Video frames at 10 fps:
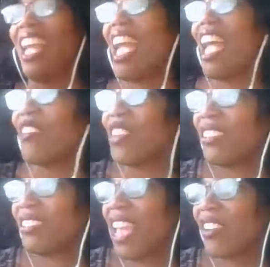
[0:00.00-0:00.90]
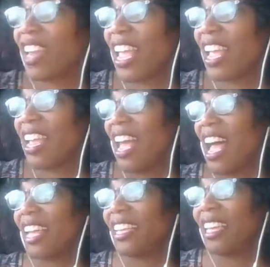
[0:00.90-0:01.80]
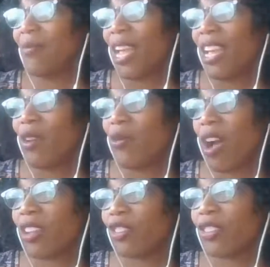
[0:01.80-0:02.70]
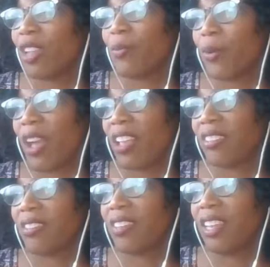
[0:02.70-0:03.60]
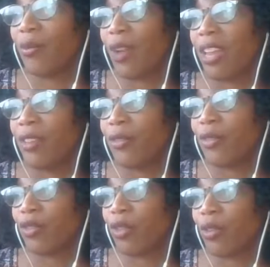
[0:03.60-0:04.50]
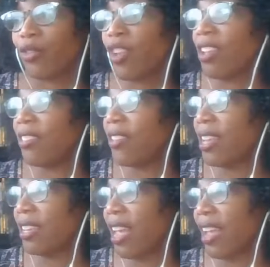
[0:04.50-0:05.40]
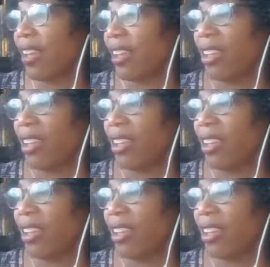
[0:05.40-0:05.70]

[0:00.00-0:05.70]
Every Saturday, I get my hair washed and pressed to get ready for church on Sunday.